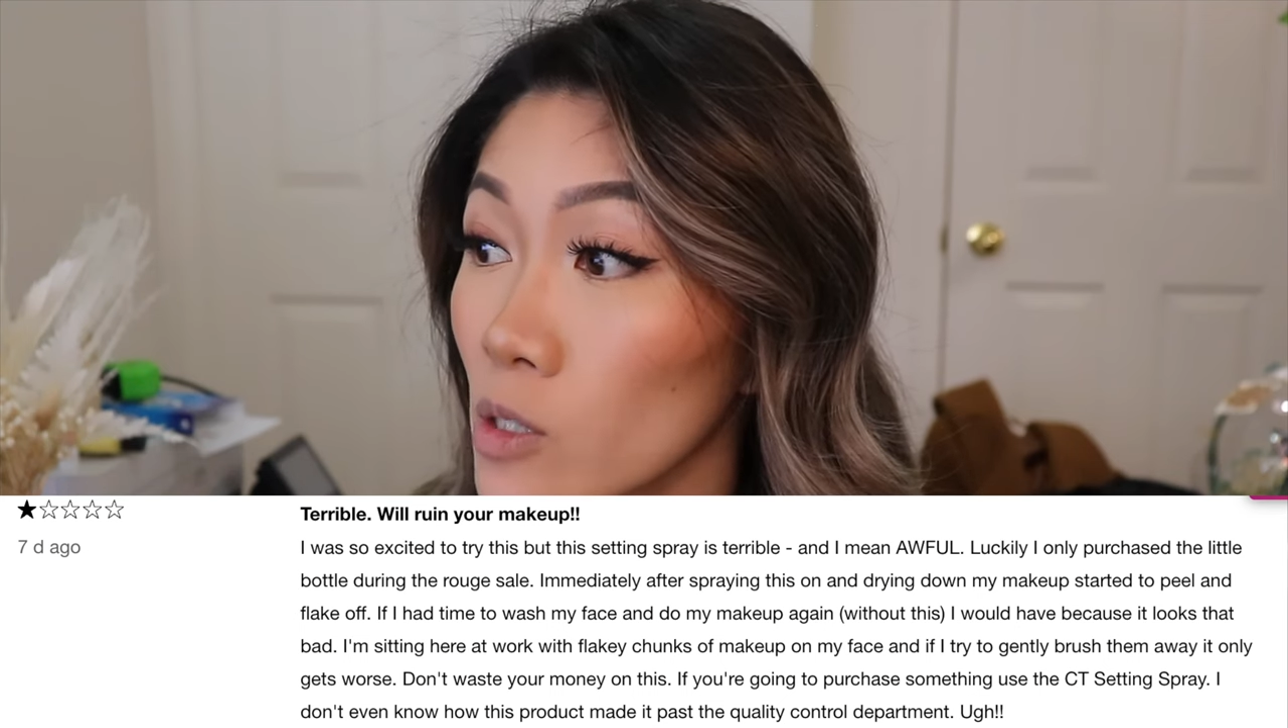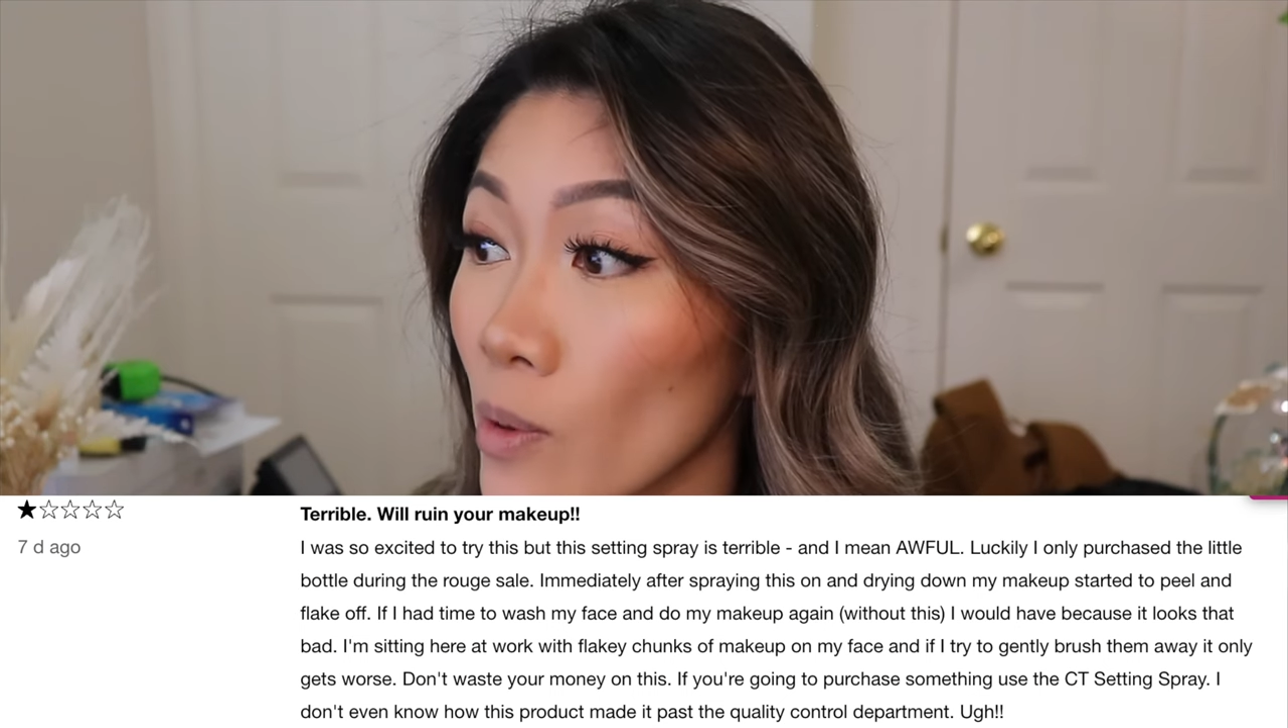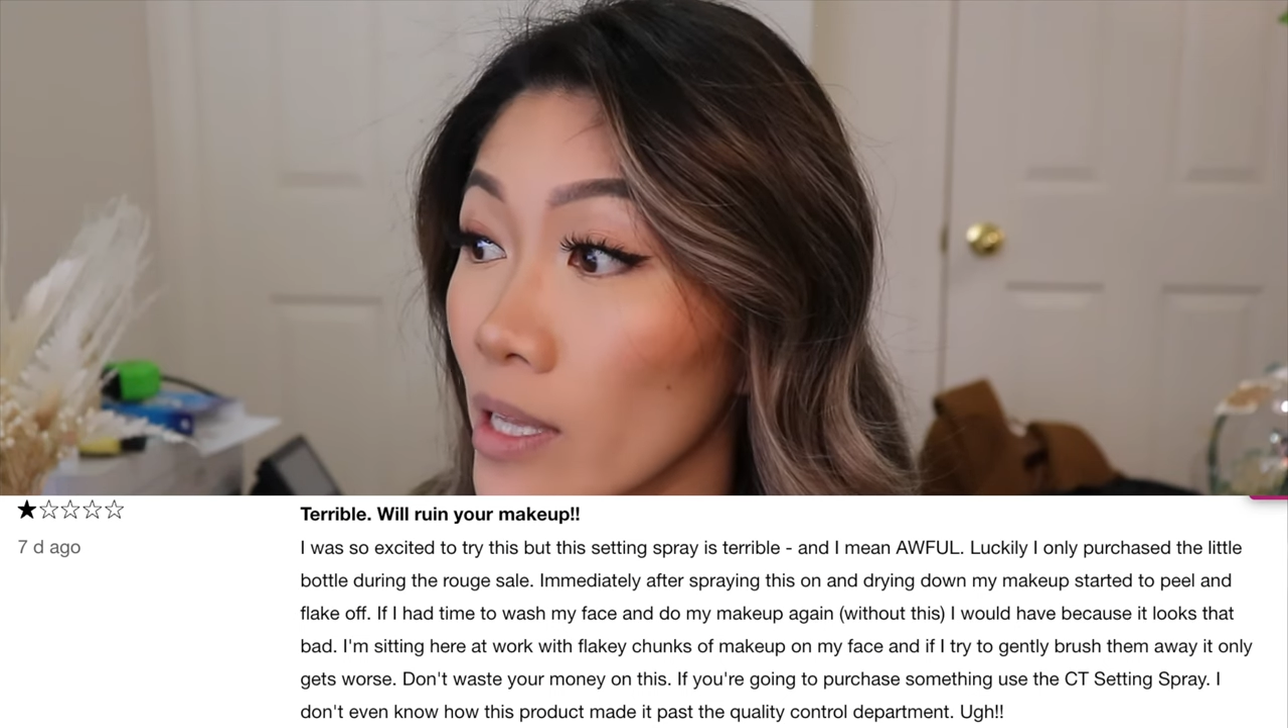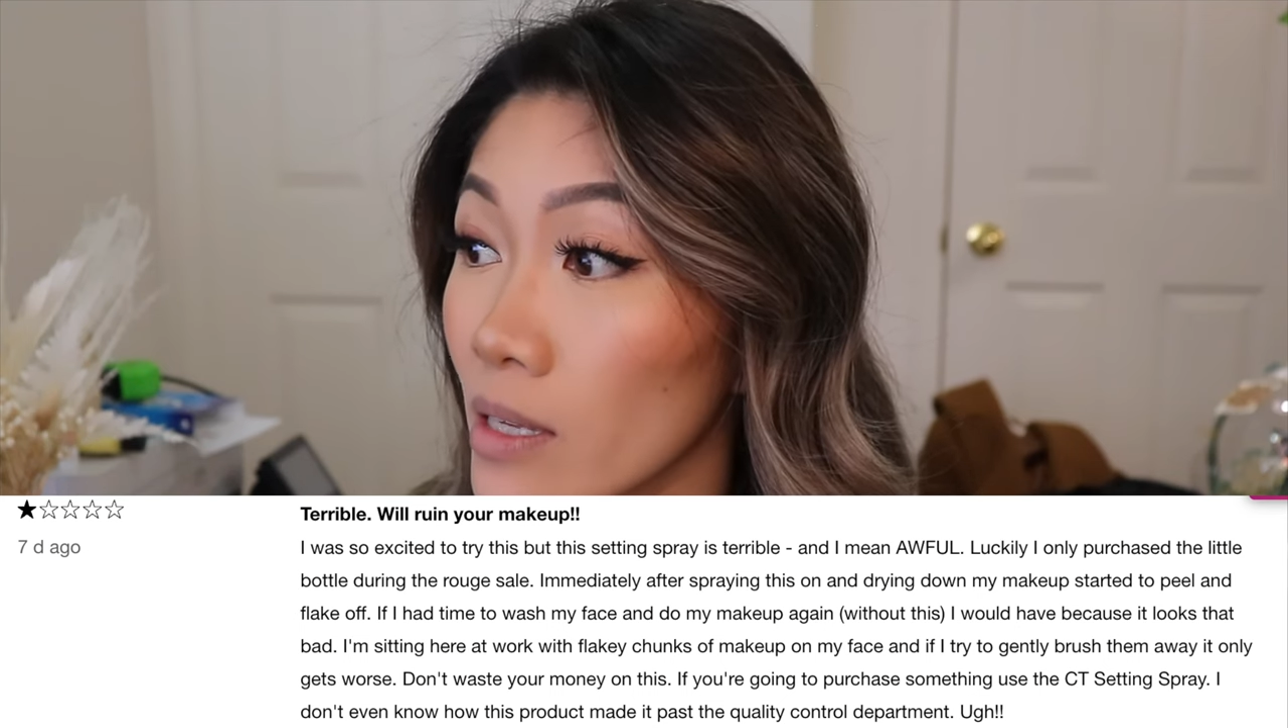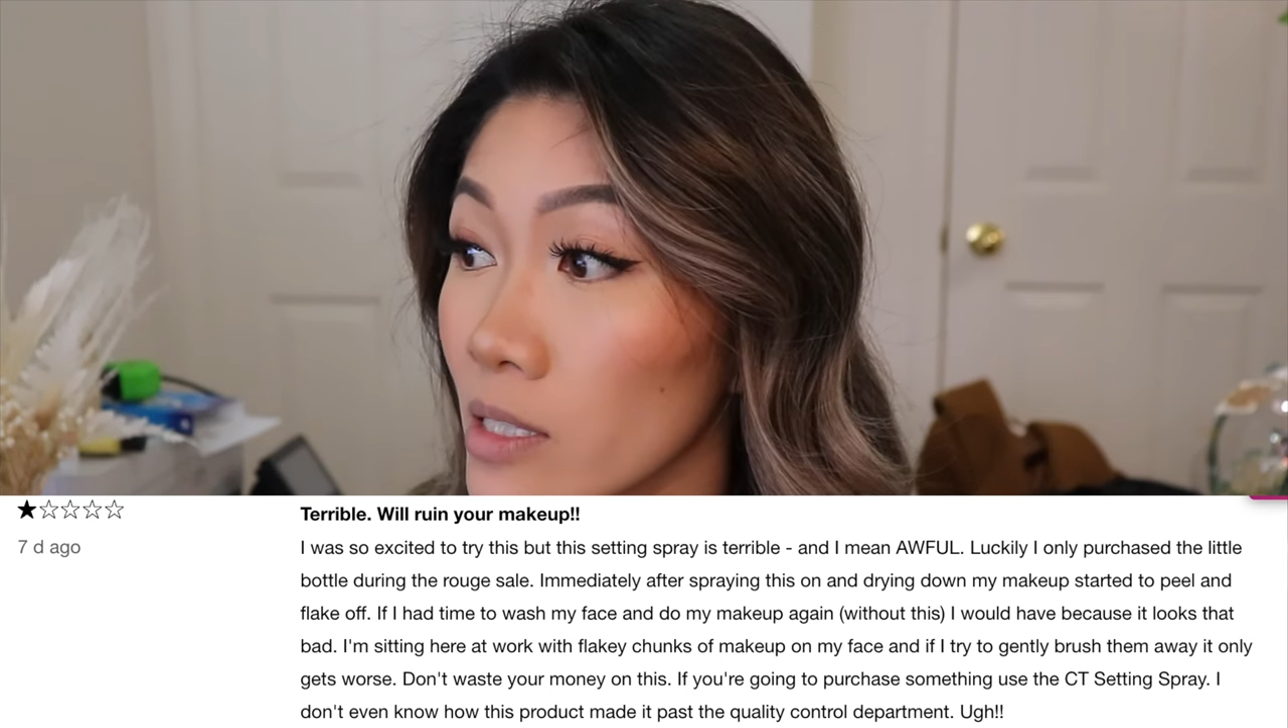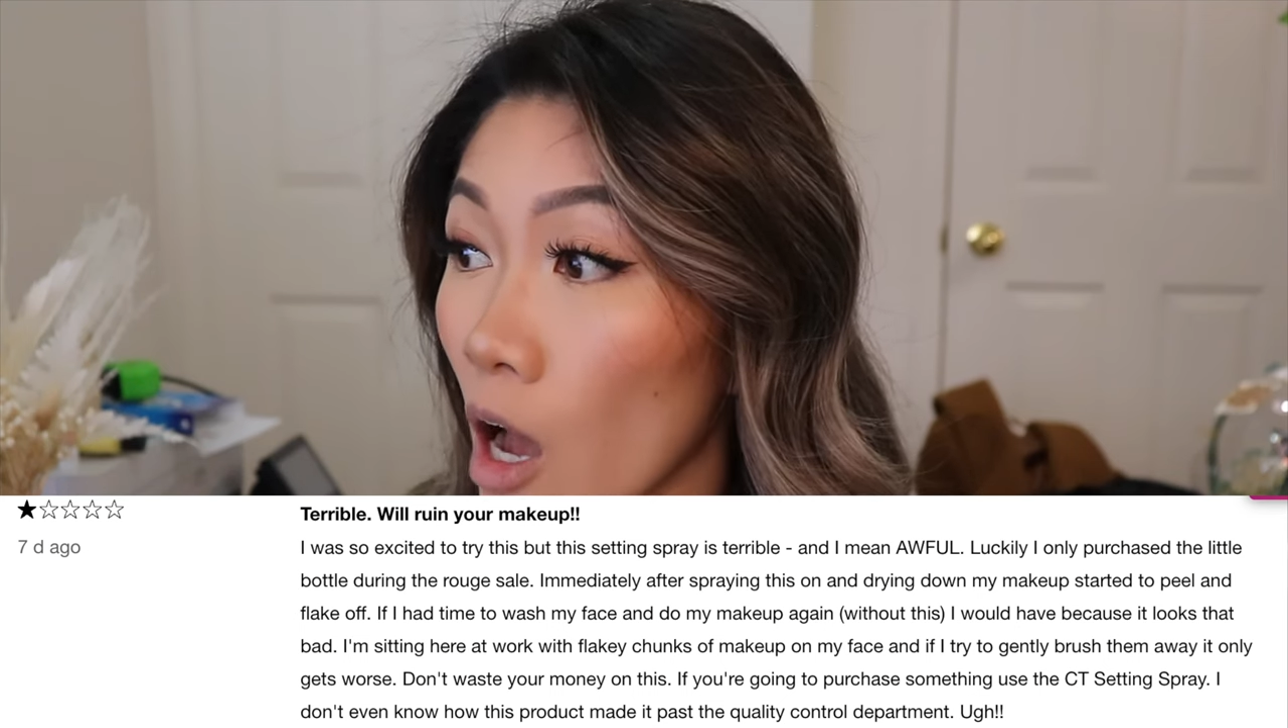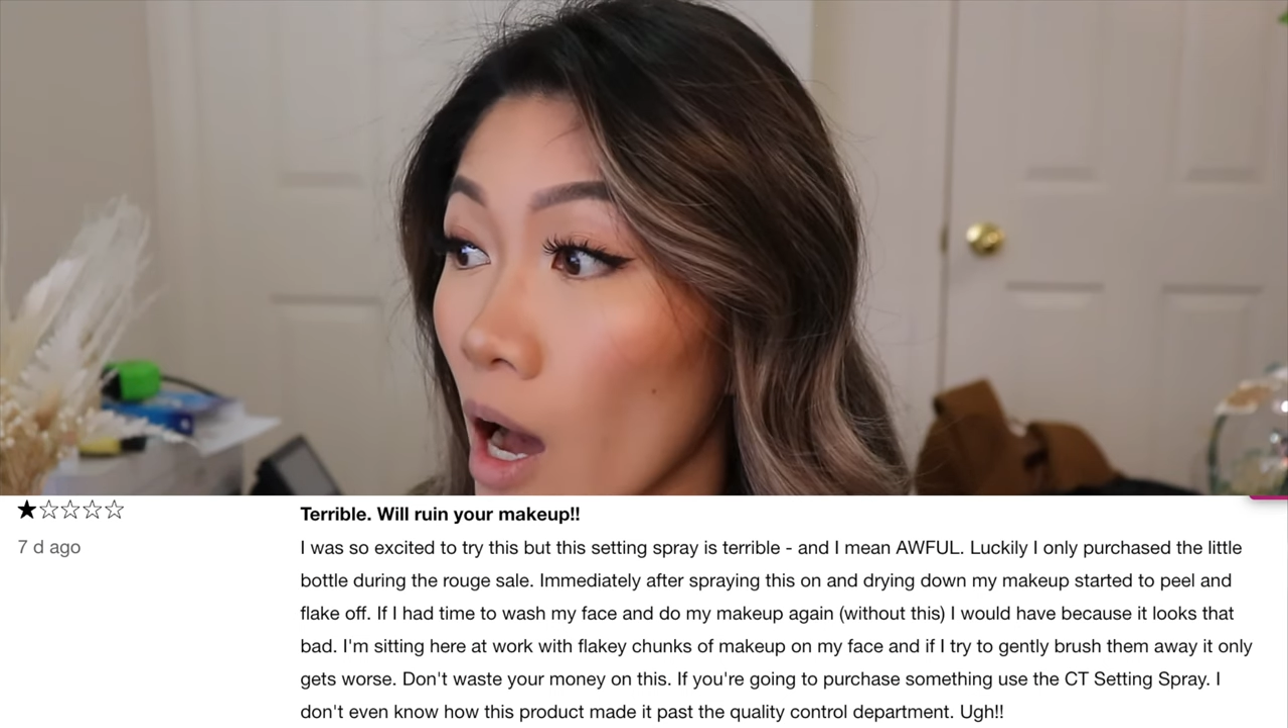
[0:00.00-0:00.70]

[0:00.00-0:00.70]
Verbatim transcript: spraying this